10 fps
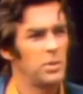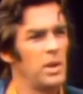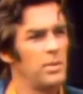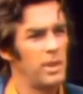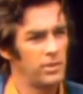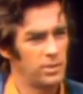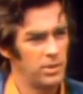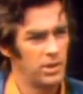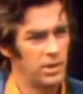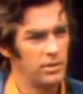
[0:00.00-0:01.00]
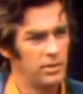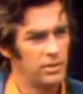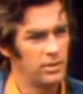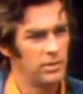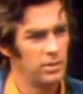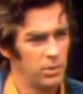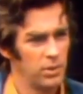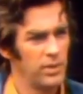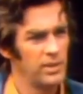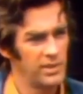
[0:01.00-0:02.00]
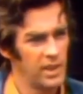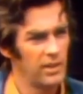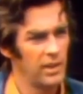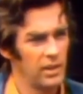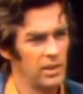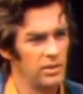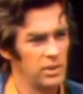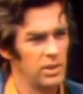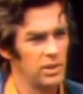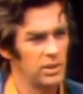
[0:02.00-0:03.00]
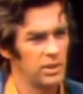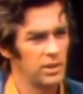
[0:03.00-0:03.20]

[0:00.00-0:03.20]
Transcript: That's why I'm after him, Sheriff. To prove he's not that kind of a dog.